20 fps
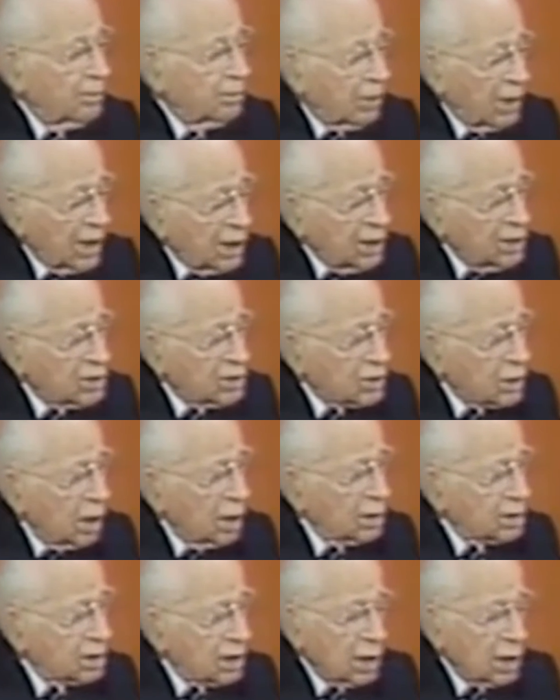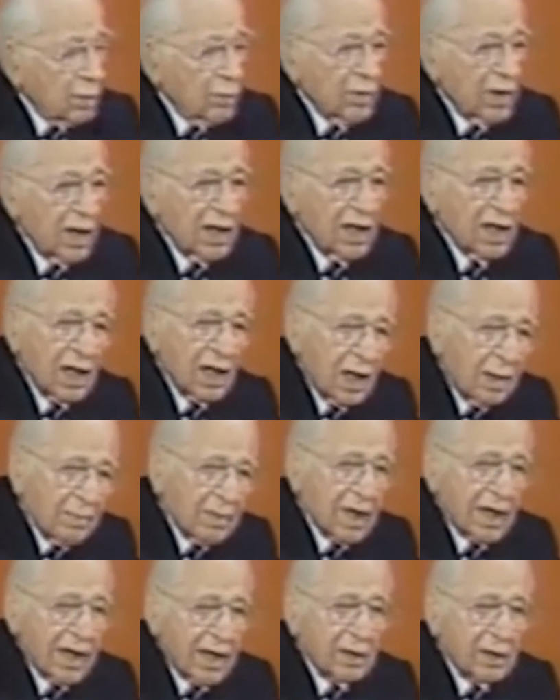peace until we
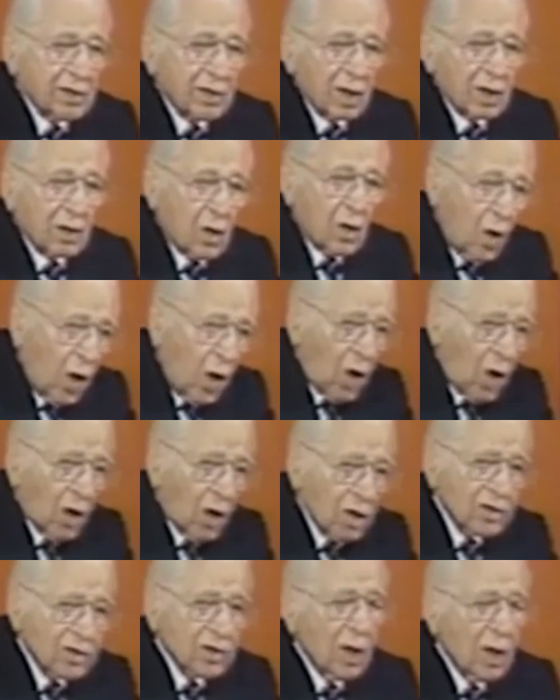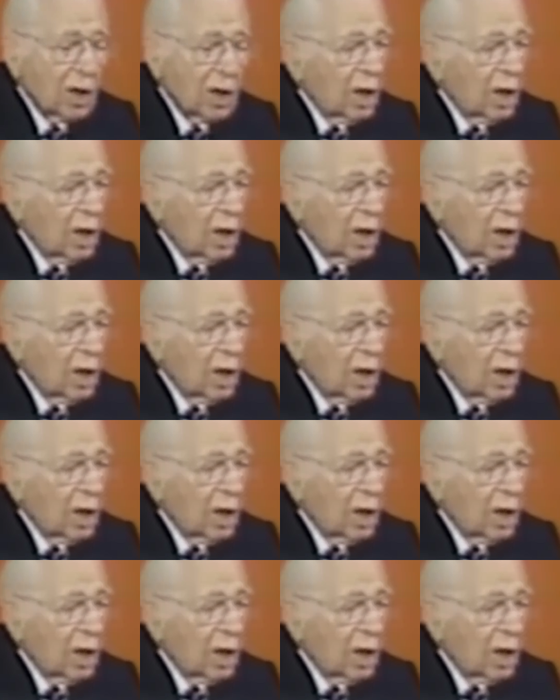eliminate the cause